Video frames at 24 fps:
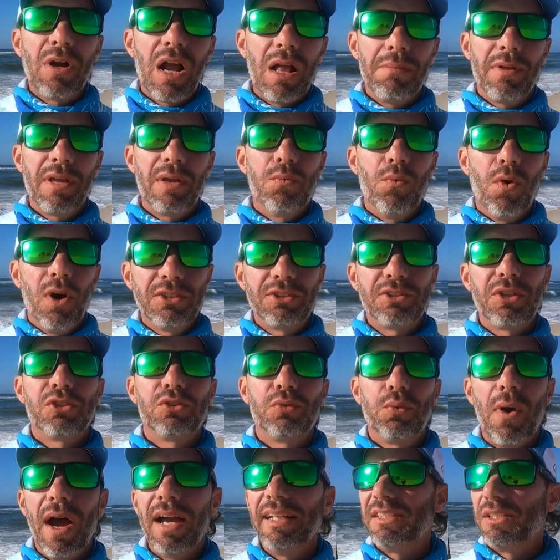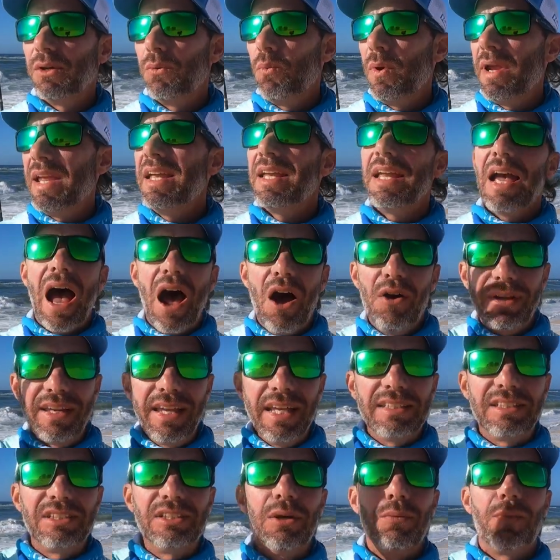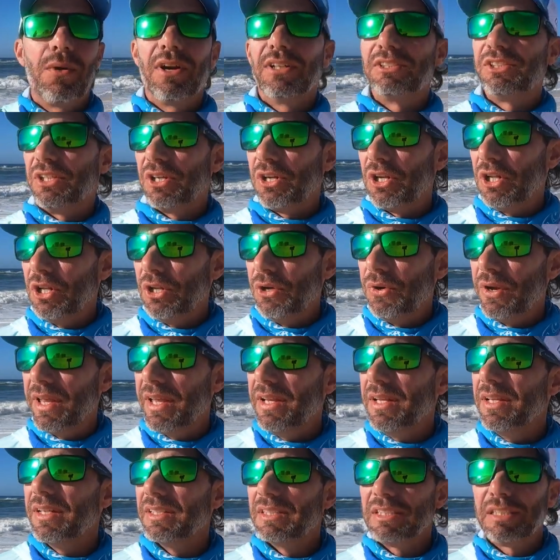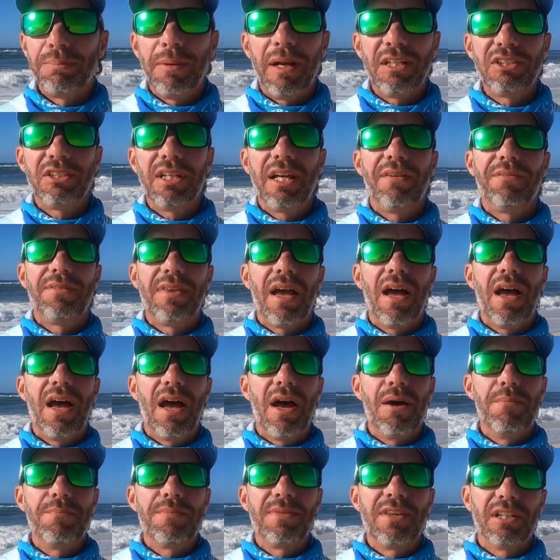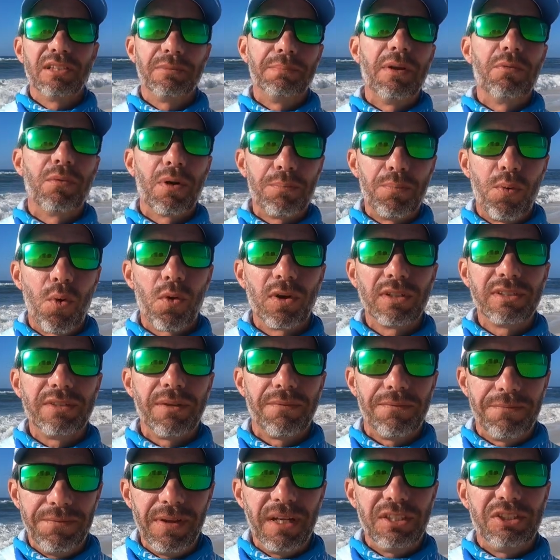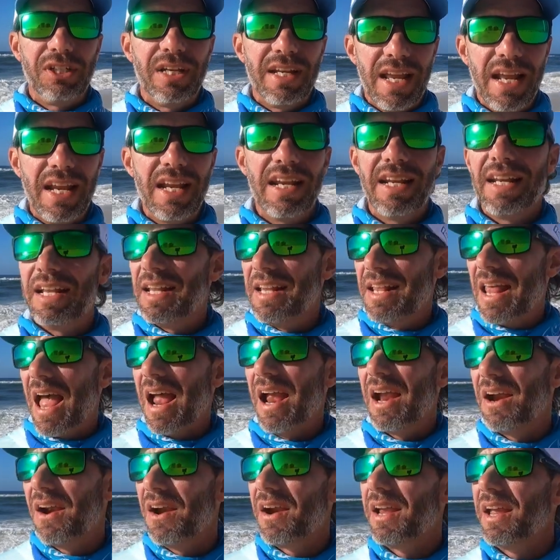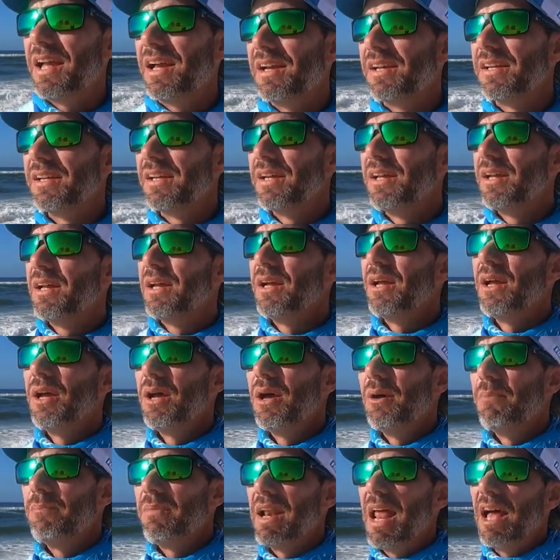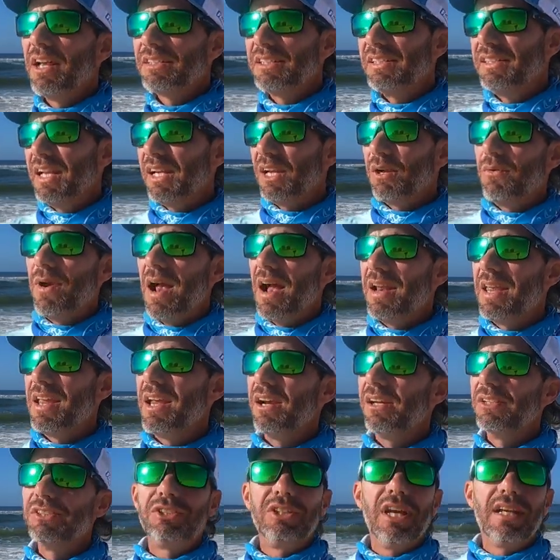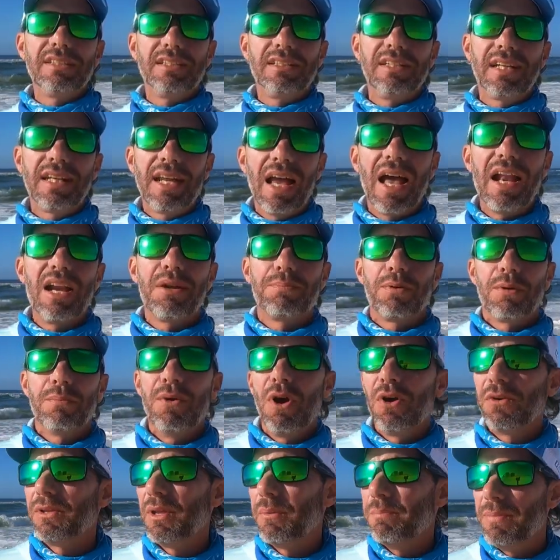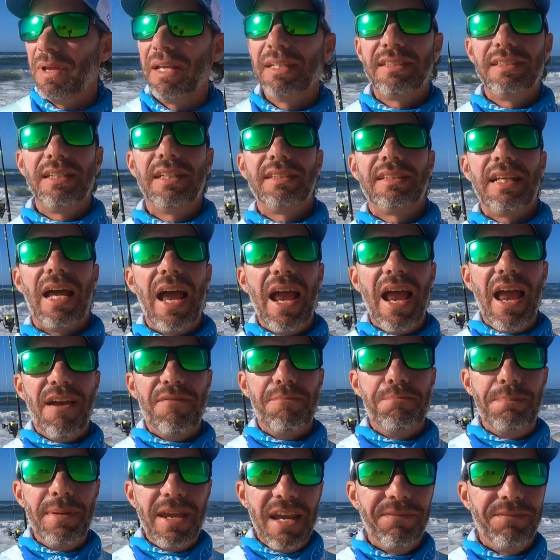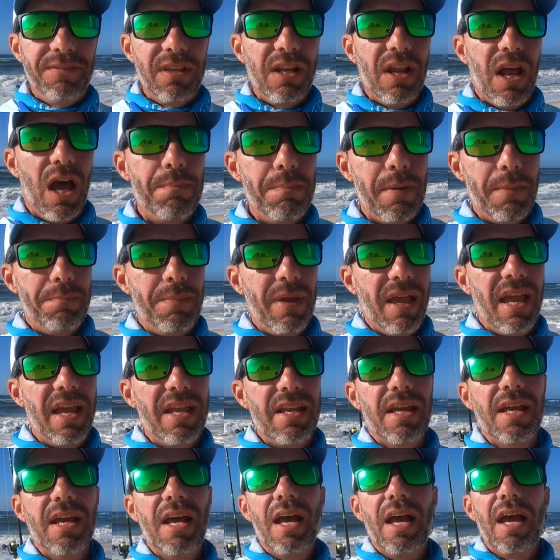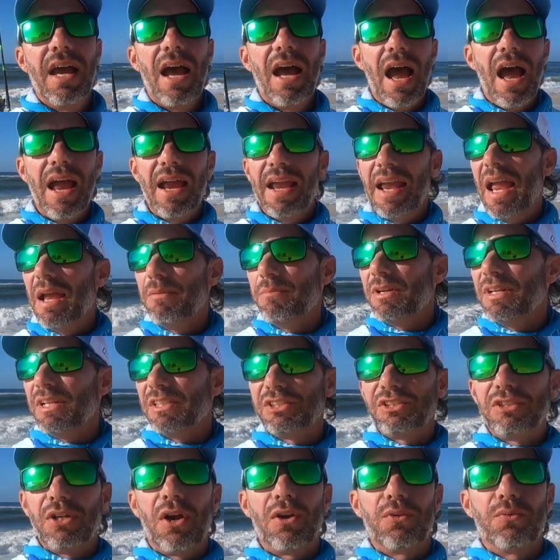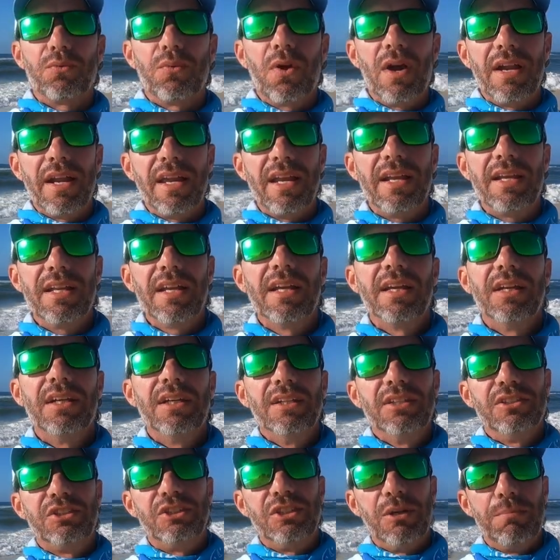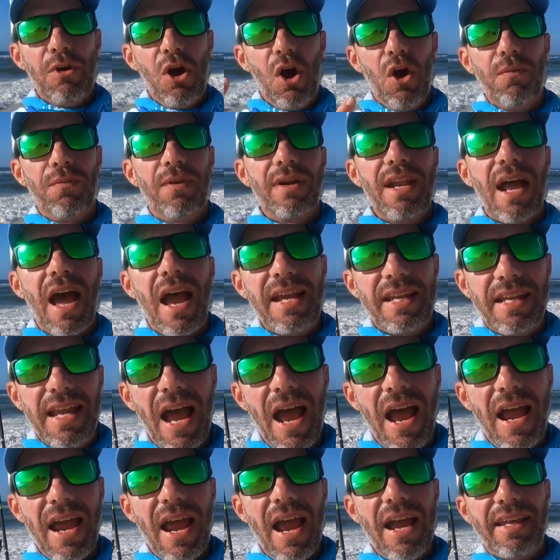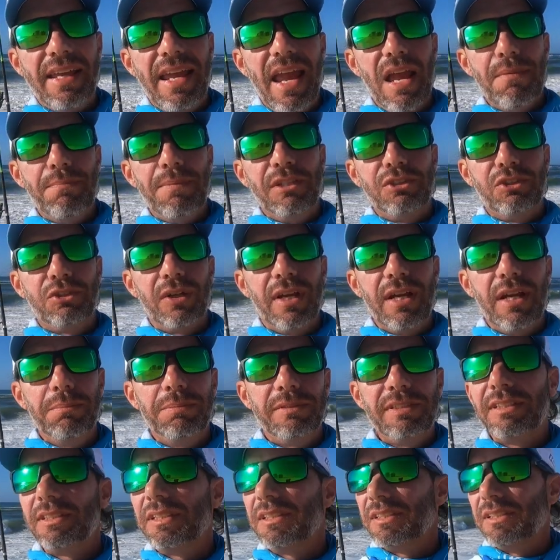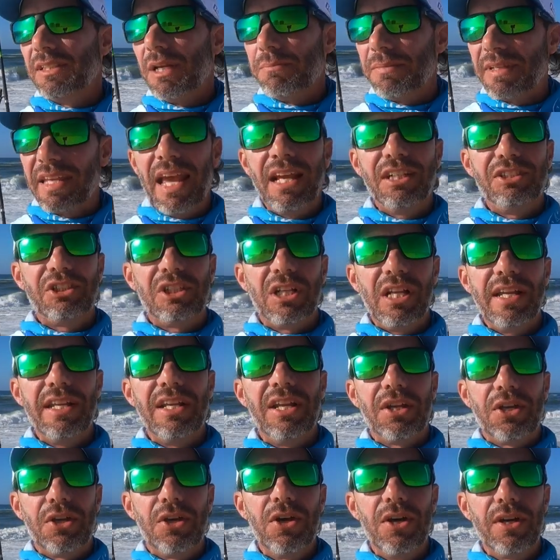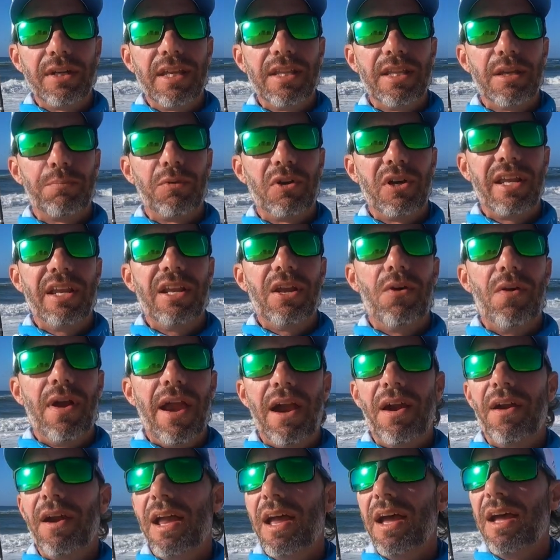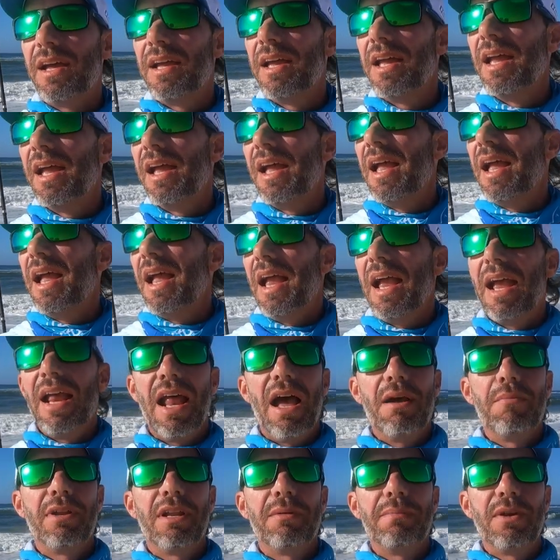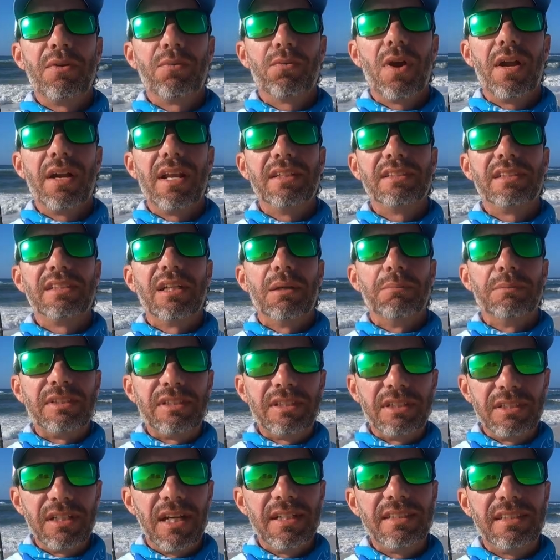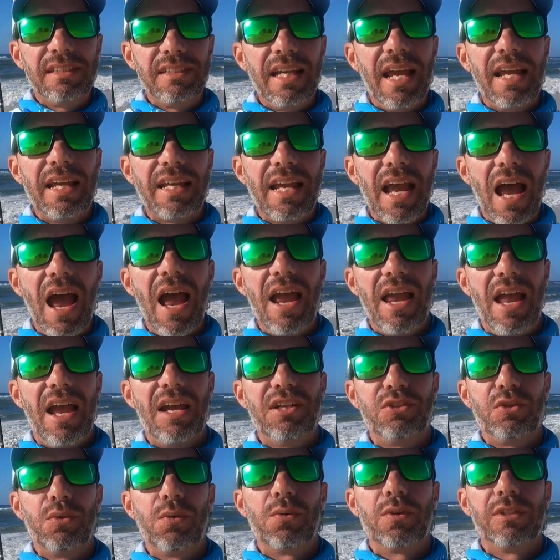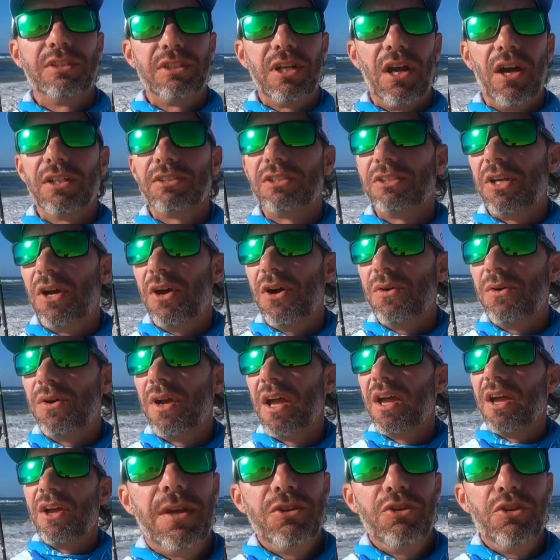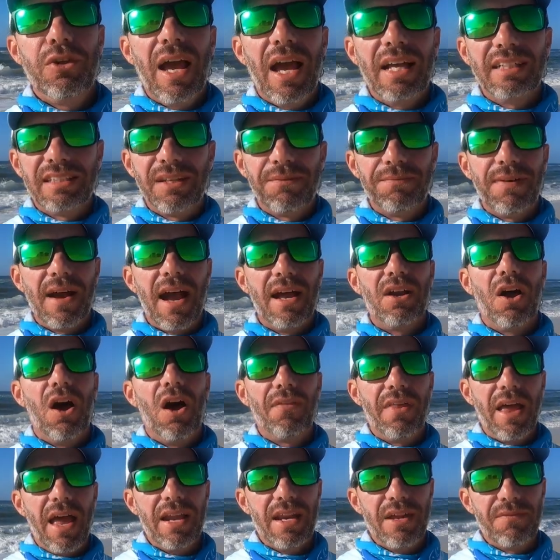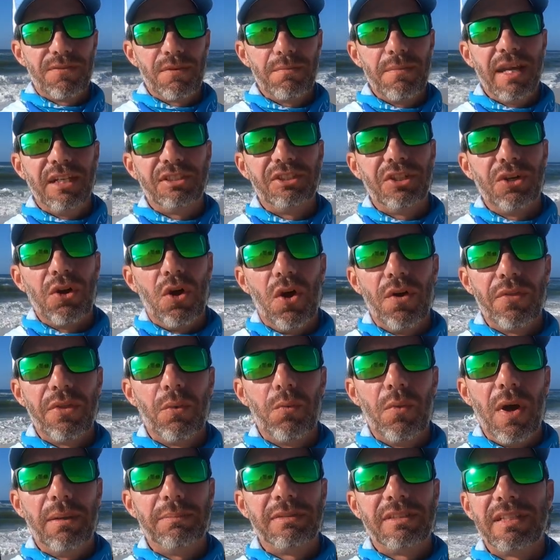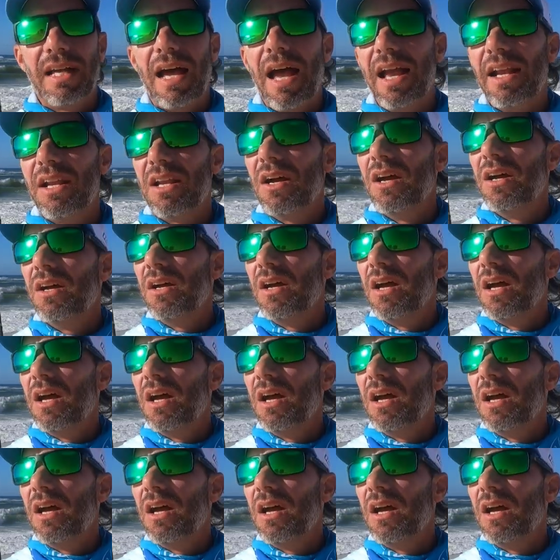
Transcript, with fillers: probably once or twice a week I'll get somewhere secluded especially if the, um, there's been reports of fishing hidden in that area but I'll stick around here just to kind of promote the business. I have beefed it up a bit. I am gonna start running some overnight kayak camping trips, some catch, clean, and cook in the Perdido area. And I'm gonna be running some sunset kayak tours also. You guys can find all that information on the website